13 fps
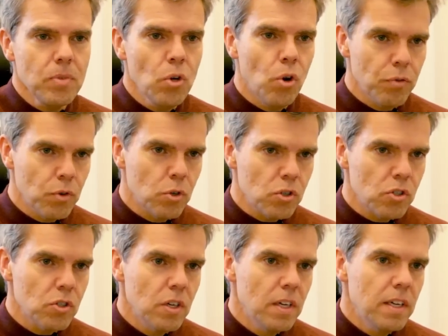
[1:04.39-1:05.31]
Of
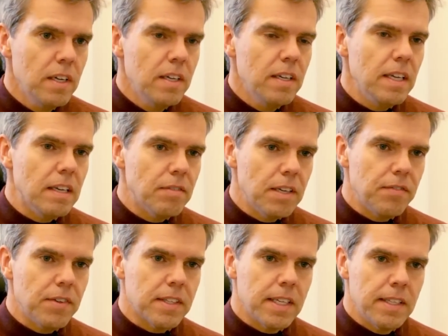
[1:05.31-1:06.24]
course, even
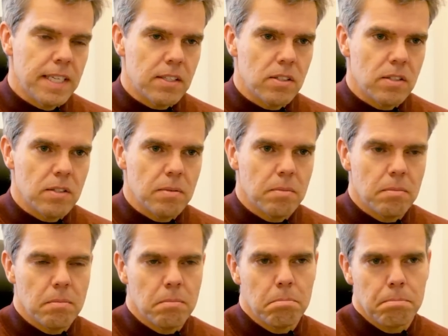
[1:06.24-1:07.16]
if it can just
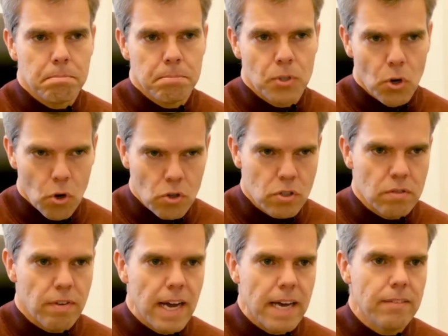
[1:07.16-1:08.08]
prolong
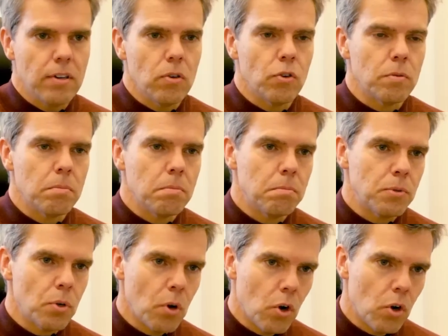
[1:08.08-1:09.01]
survival or
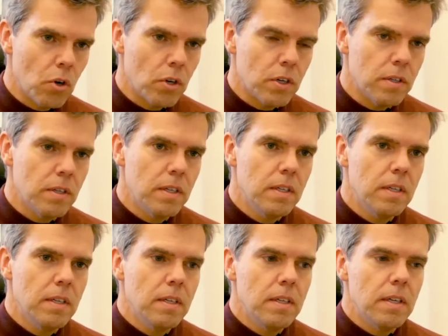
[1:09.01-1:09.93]
prolong
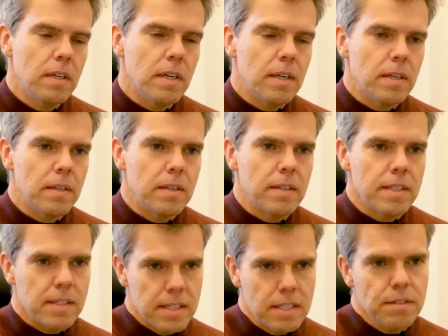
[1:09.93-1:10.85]
uh,
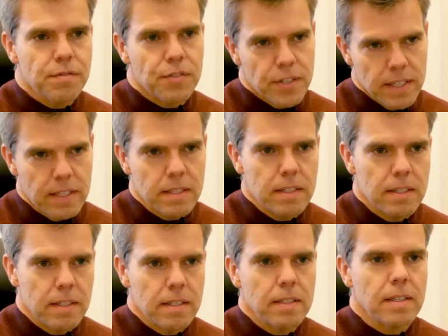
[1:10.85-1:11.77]
disease-free
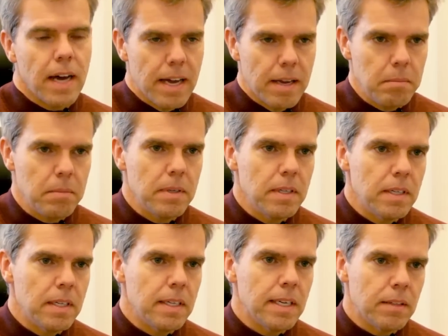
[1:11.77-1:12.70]
time, uh,